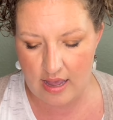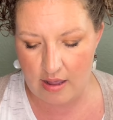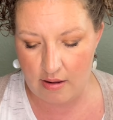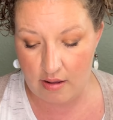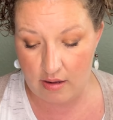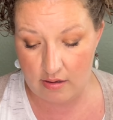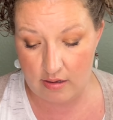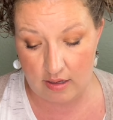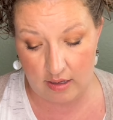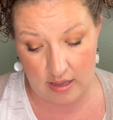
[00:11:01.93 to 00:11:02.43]

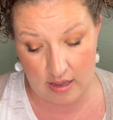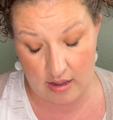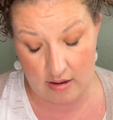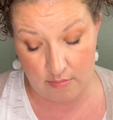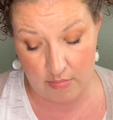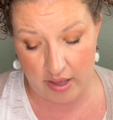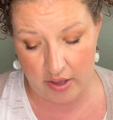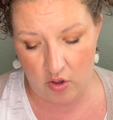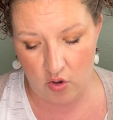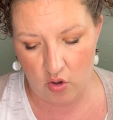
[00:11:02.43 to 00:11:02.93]
And again,
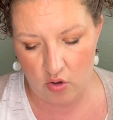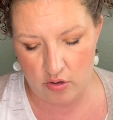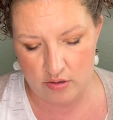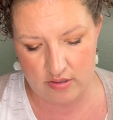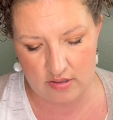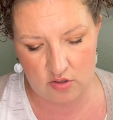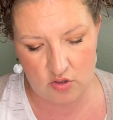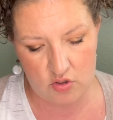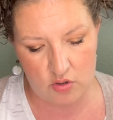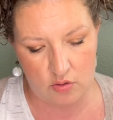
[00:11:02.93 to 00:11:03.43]
my goal
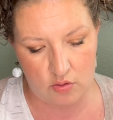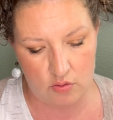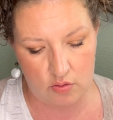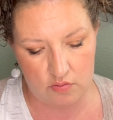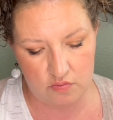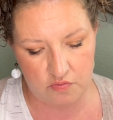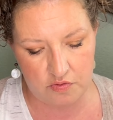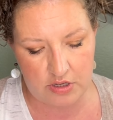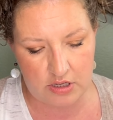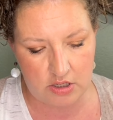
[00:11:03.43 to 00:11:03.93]
is to
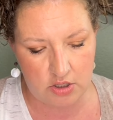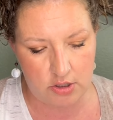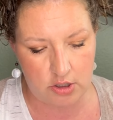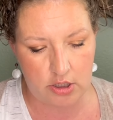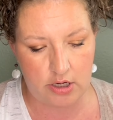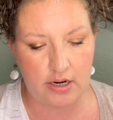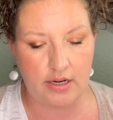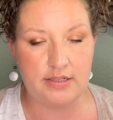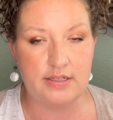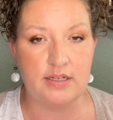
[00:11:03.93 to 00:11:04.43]
finish
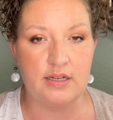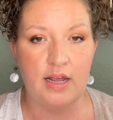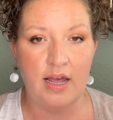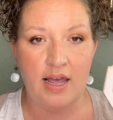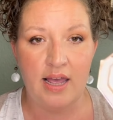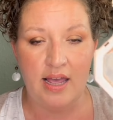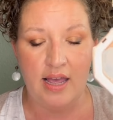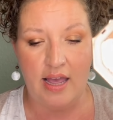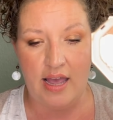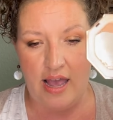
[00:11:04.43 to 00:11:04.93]
it.
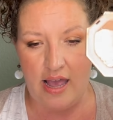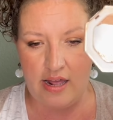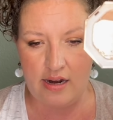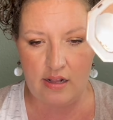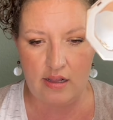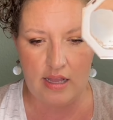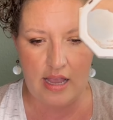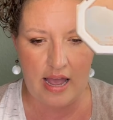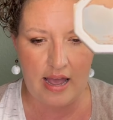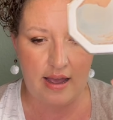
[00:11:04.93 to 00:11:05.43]
And
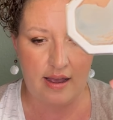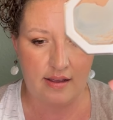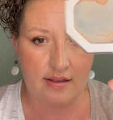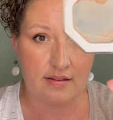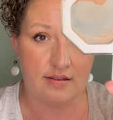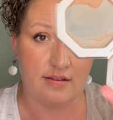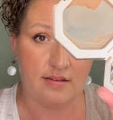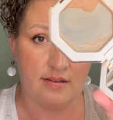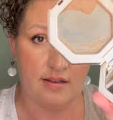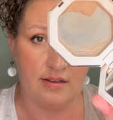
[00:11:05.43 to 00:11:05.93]

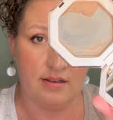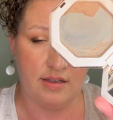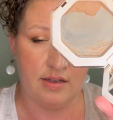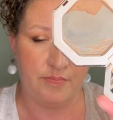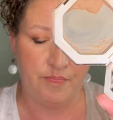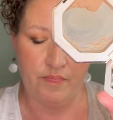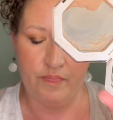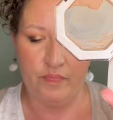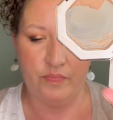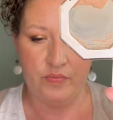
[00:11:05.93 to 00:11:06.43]
alas,
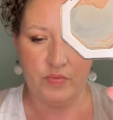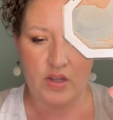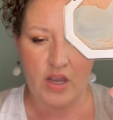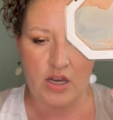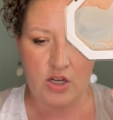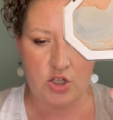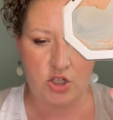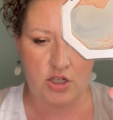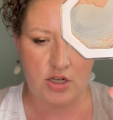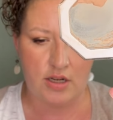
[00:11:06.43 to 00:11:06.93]

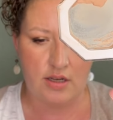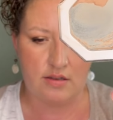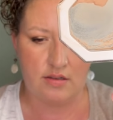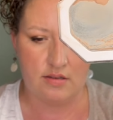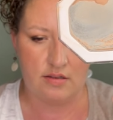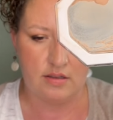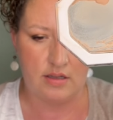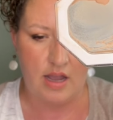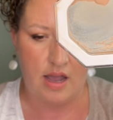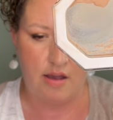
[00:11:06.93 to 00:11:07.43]
she
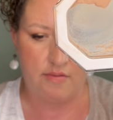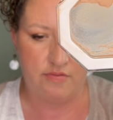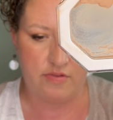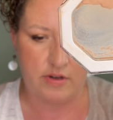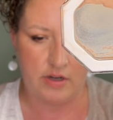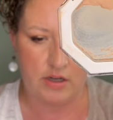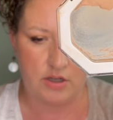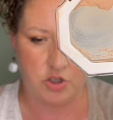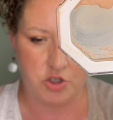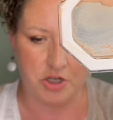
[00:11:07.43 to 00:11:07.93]
is not
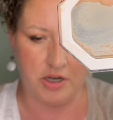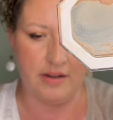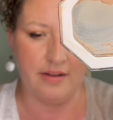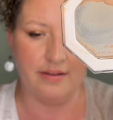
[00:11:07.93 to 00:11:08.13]
finished.